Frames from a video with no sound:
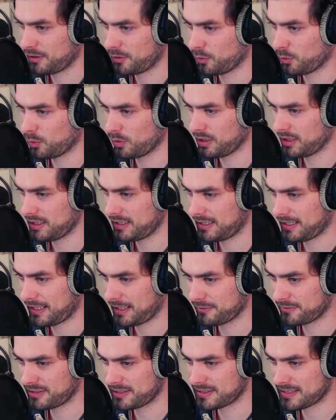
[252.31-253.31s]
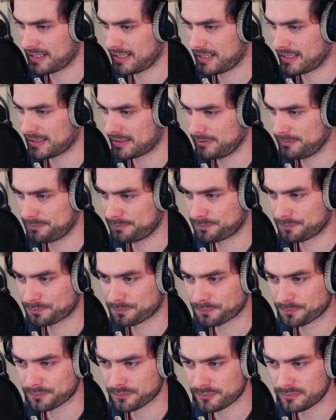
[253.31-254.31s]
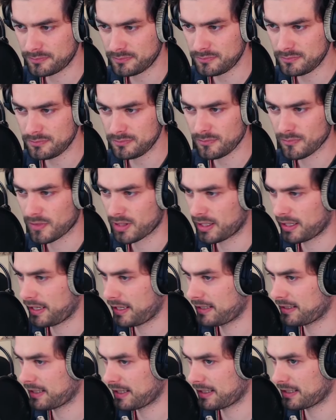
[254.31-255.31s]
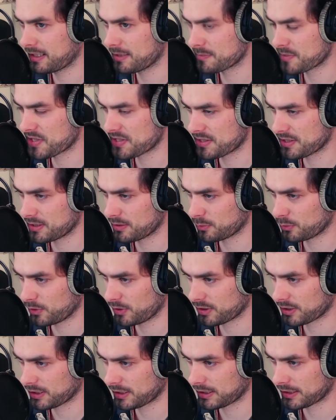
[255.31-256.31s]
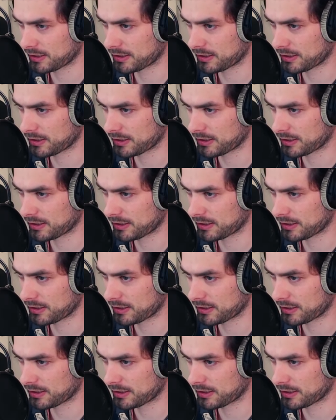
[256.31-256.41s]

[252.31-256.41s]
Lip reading: 1.5 days later, and I am still working